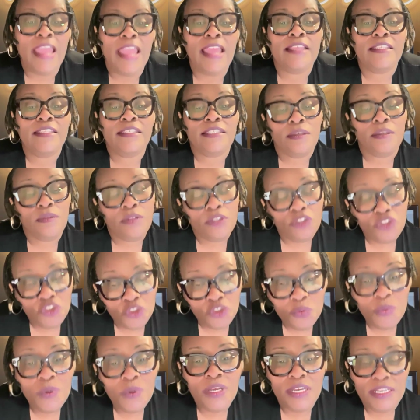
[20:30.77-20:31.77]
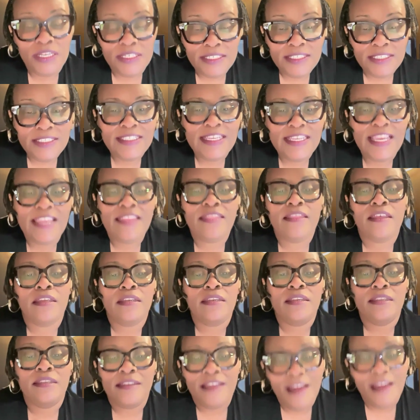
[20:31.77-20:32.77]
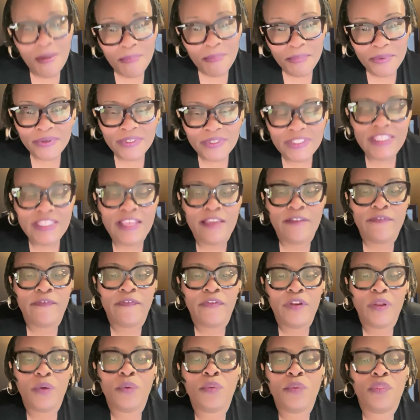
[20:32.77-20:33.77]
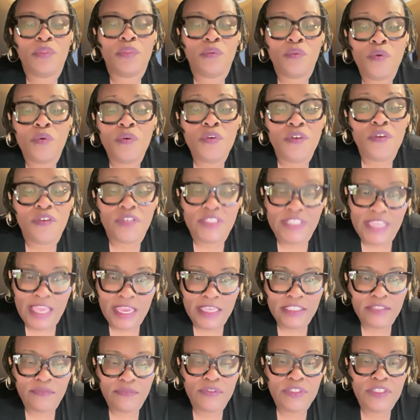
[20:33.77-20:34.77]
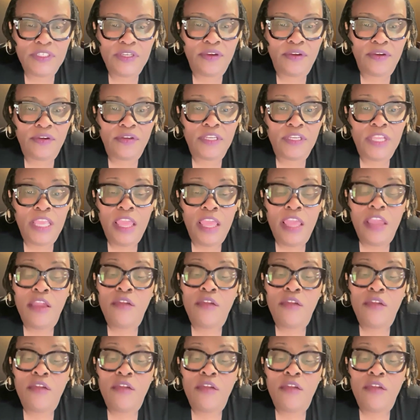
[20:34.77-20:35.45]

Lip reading: and so that you will understand the numbers that flow through your tax return.